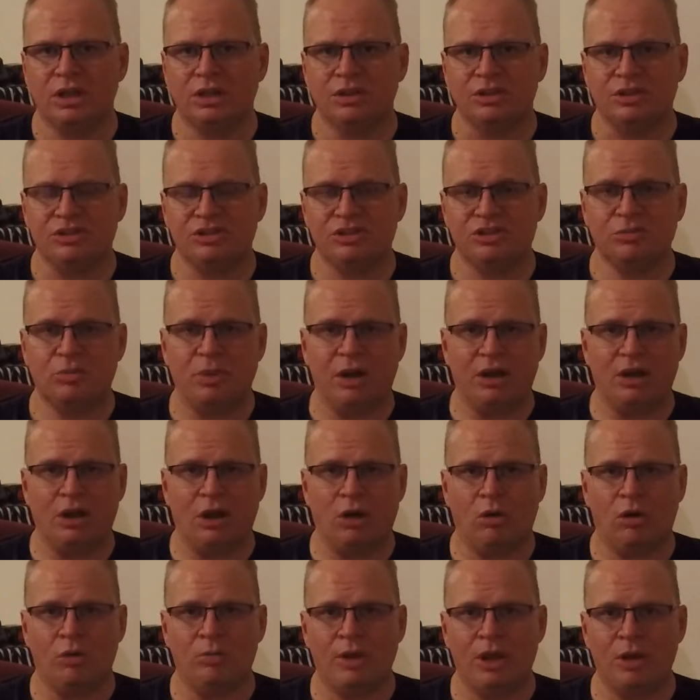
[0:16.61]
this is about
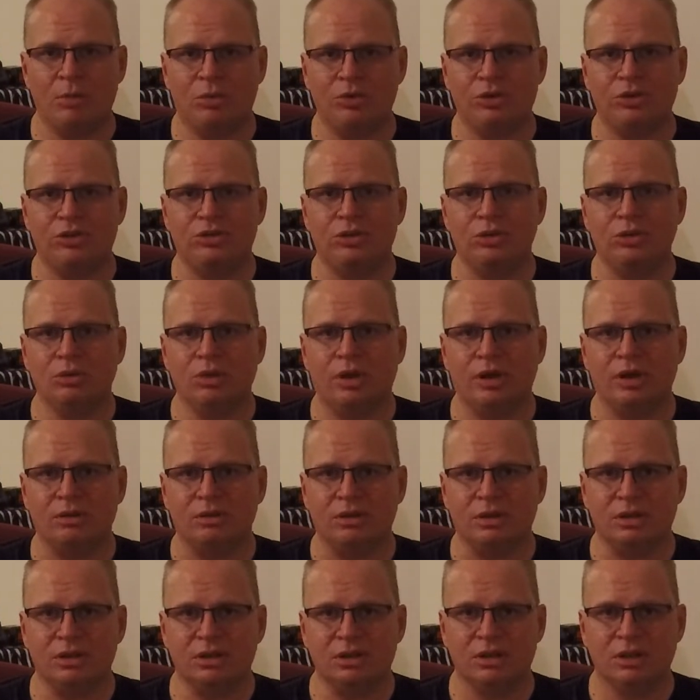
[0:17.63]
all I'm able to do lately.